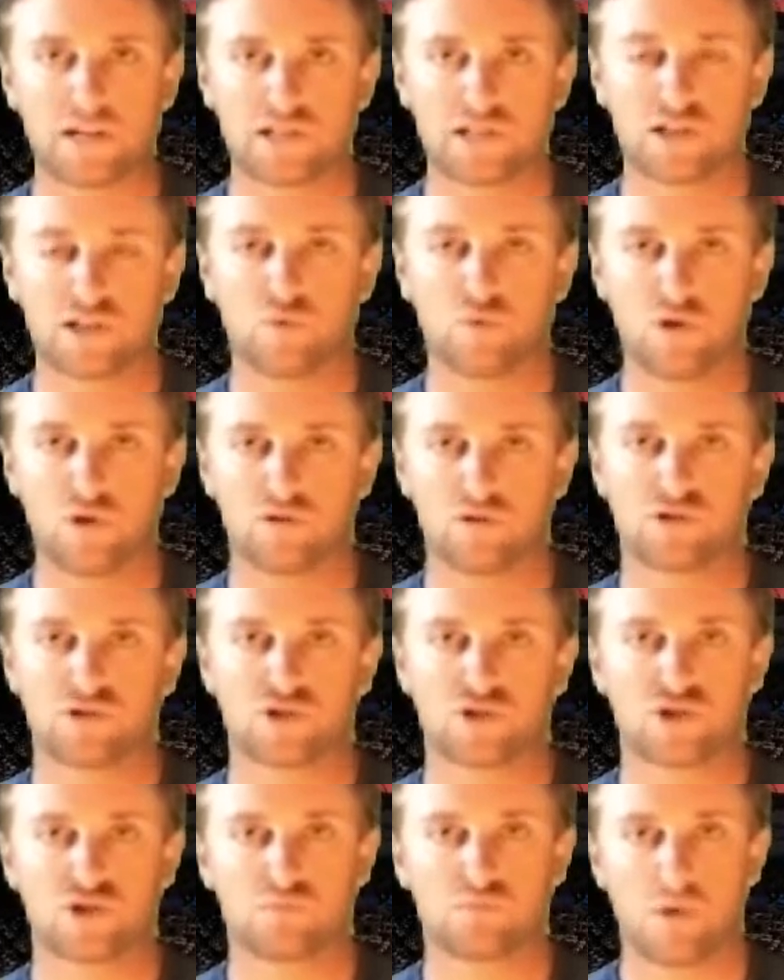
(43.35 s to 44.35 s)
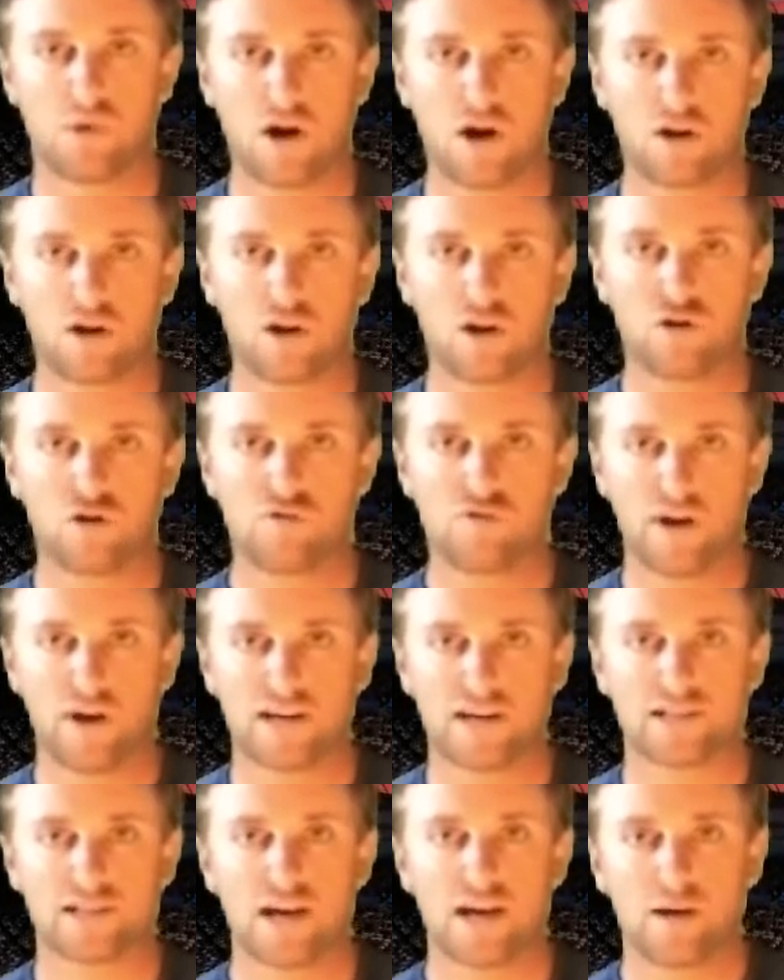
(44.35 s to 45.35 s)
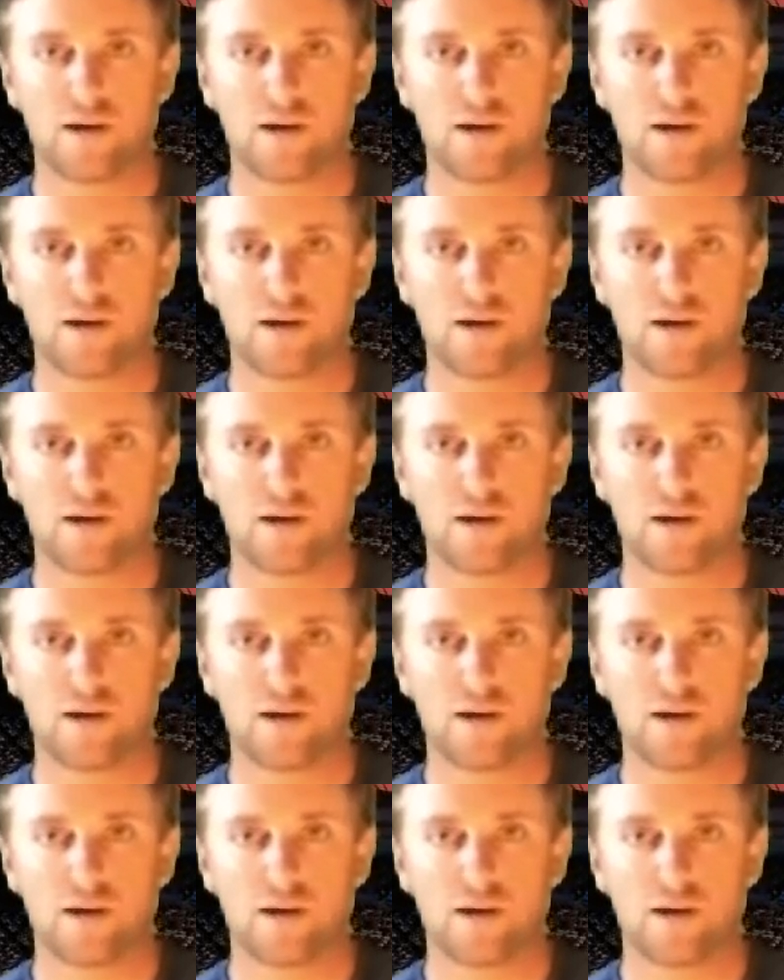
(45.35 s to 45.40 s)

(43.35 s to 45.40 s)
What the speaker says: in the world, such as Mark Kovacs,